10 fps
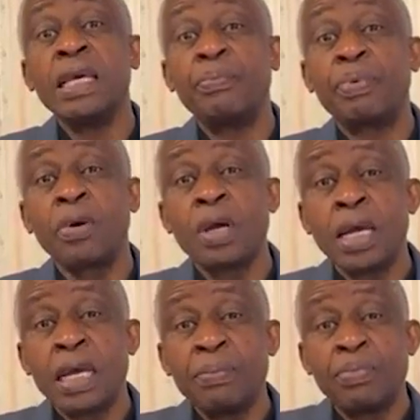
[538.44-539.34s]
he, pro-
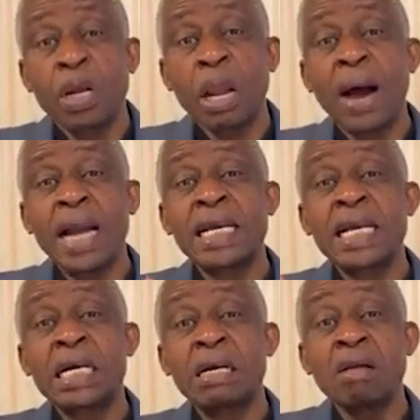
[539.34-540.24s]
he brought
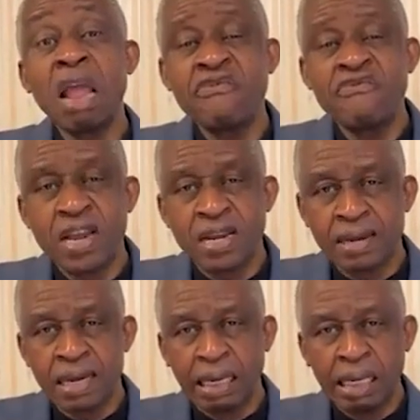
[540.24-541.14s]
about a
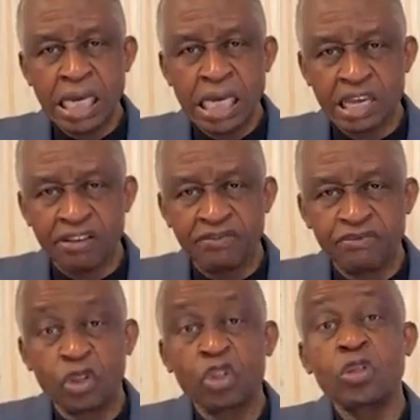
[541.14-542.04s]
craving in
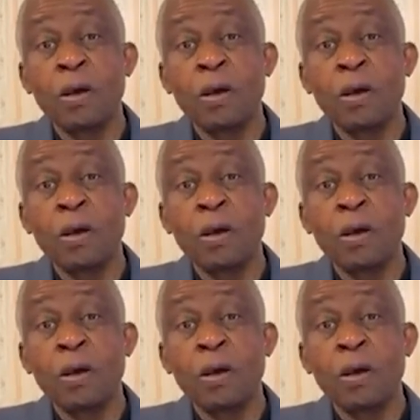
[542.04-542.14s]
Eve for